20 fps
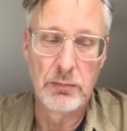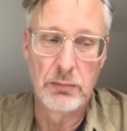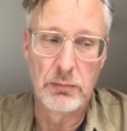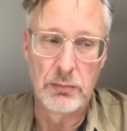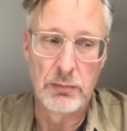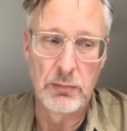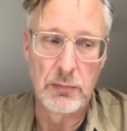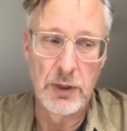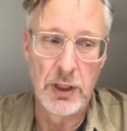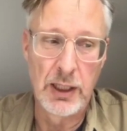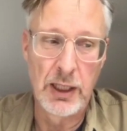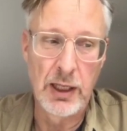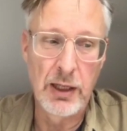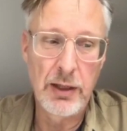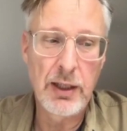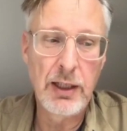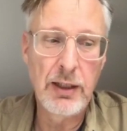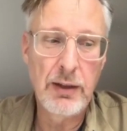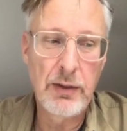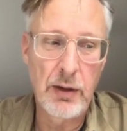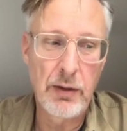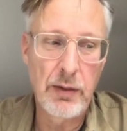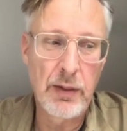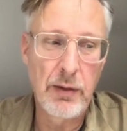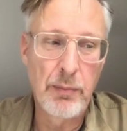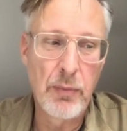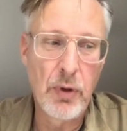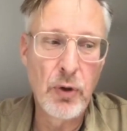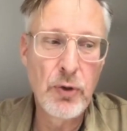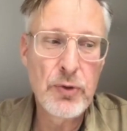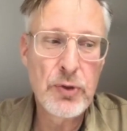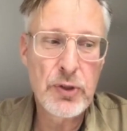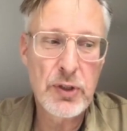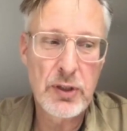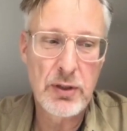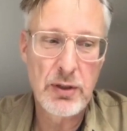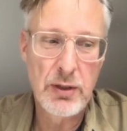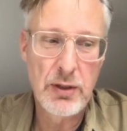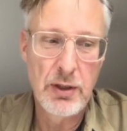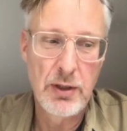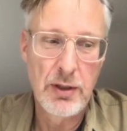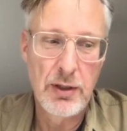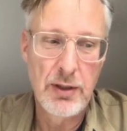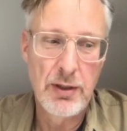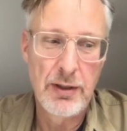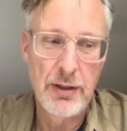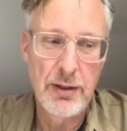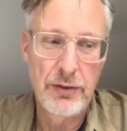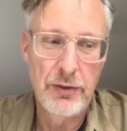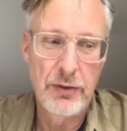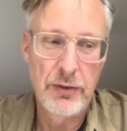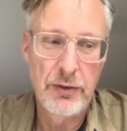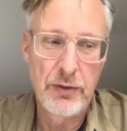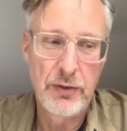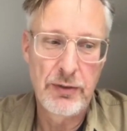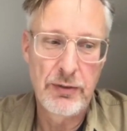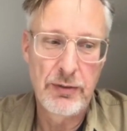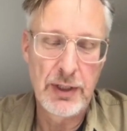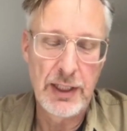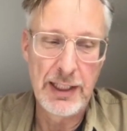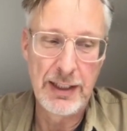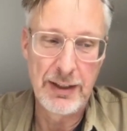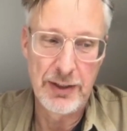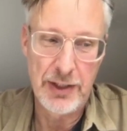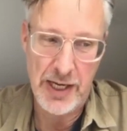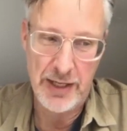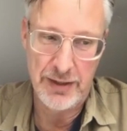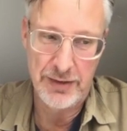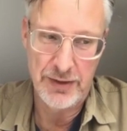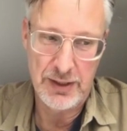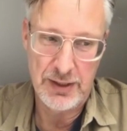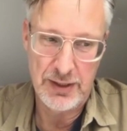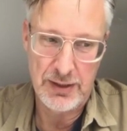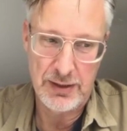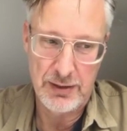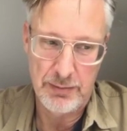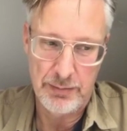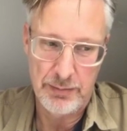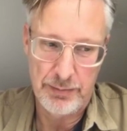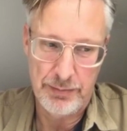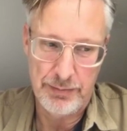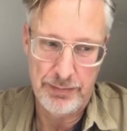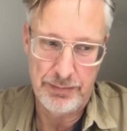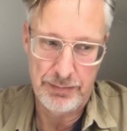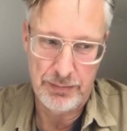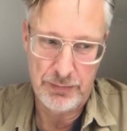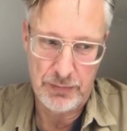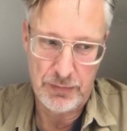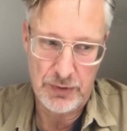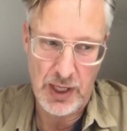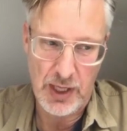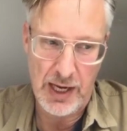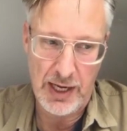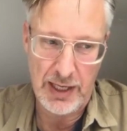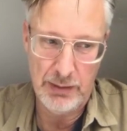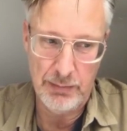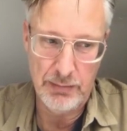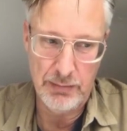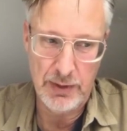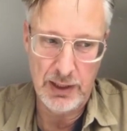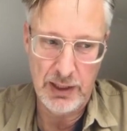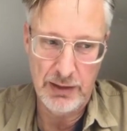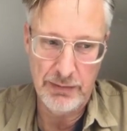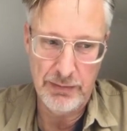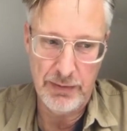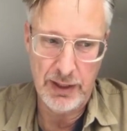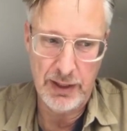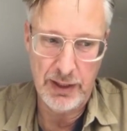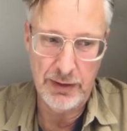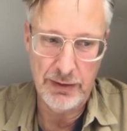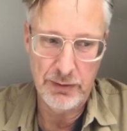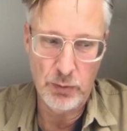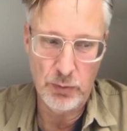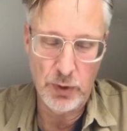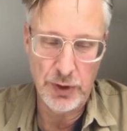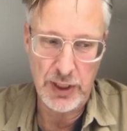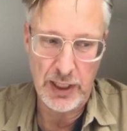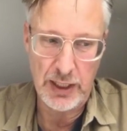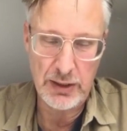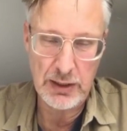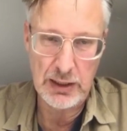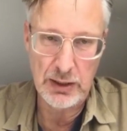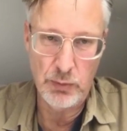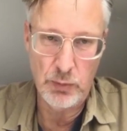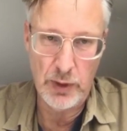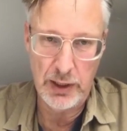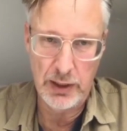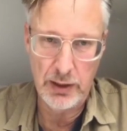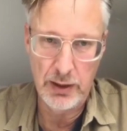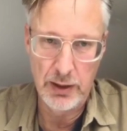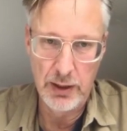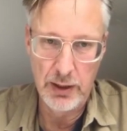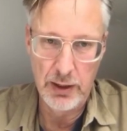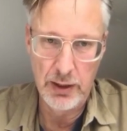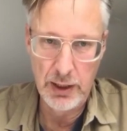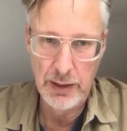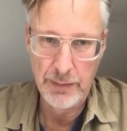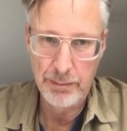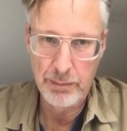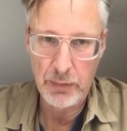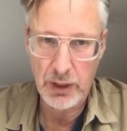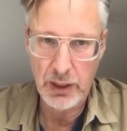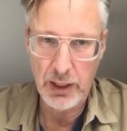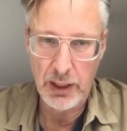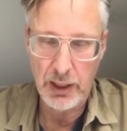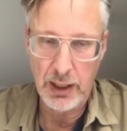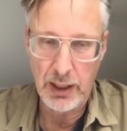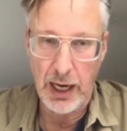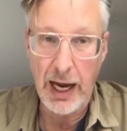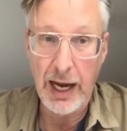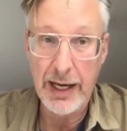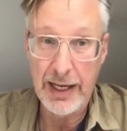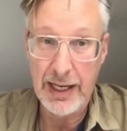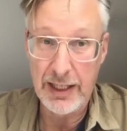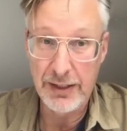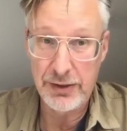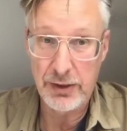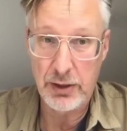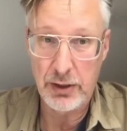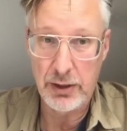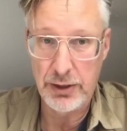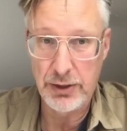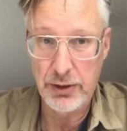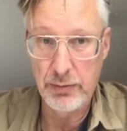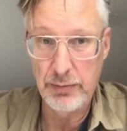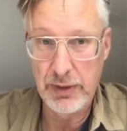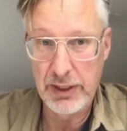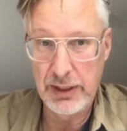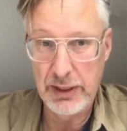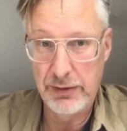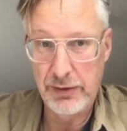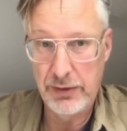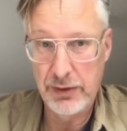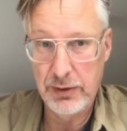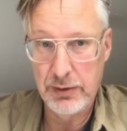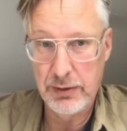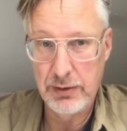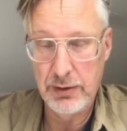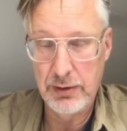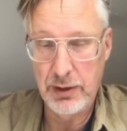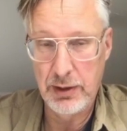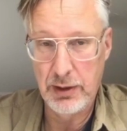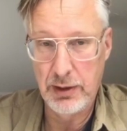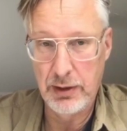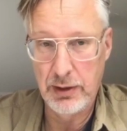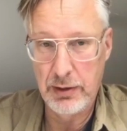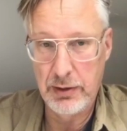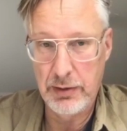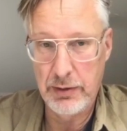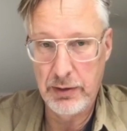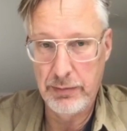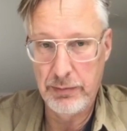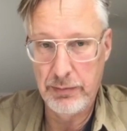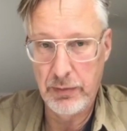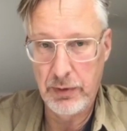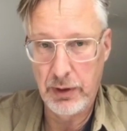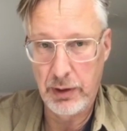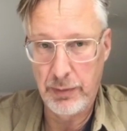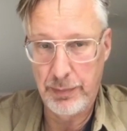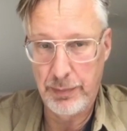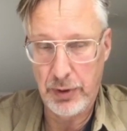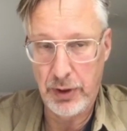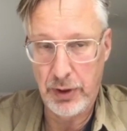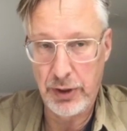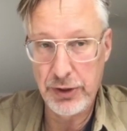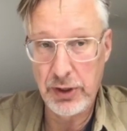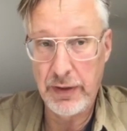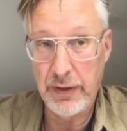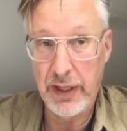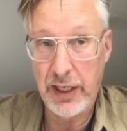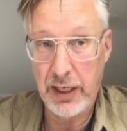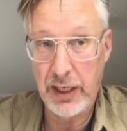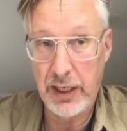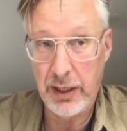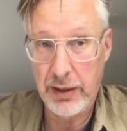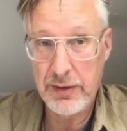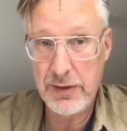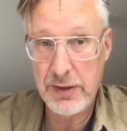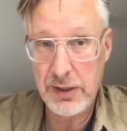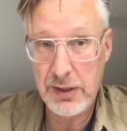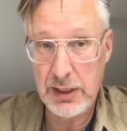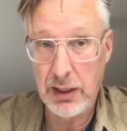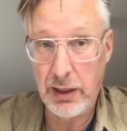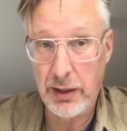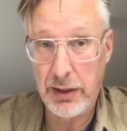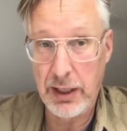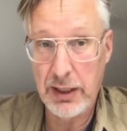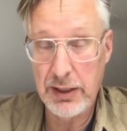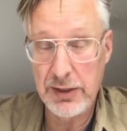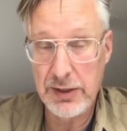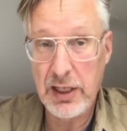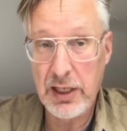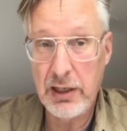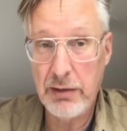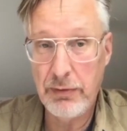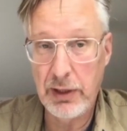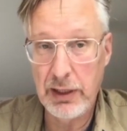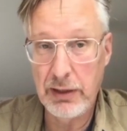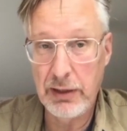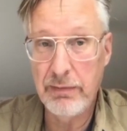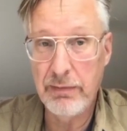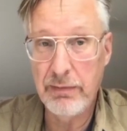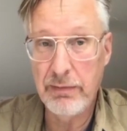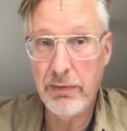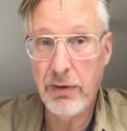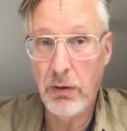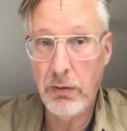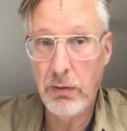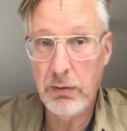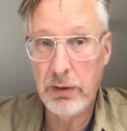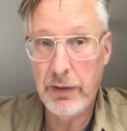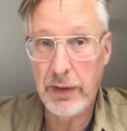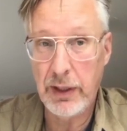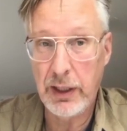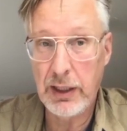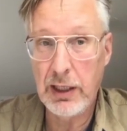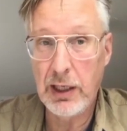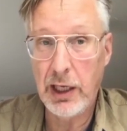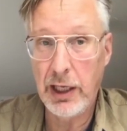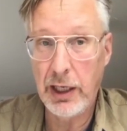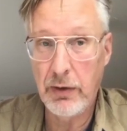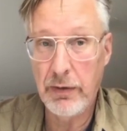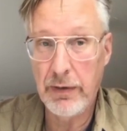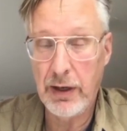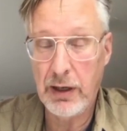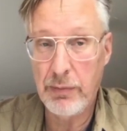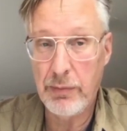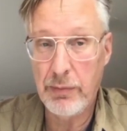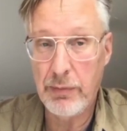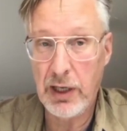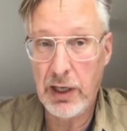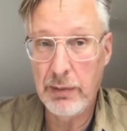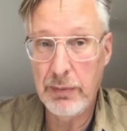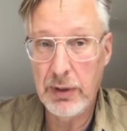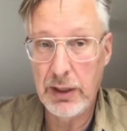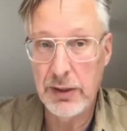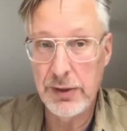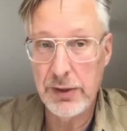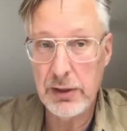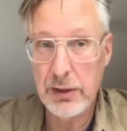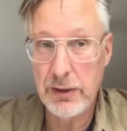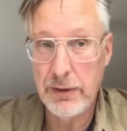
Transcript: And I think that the most intense time and event was actually when uh, I asked her to meet uh, the person that I still think is heavily involved in the killing of our prime minister.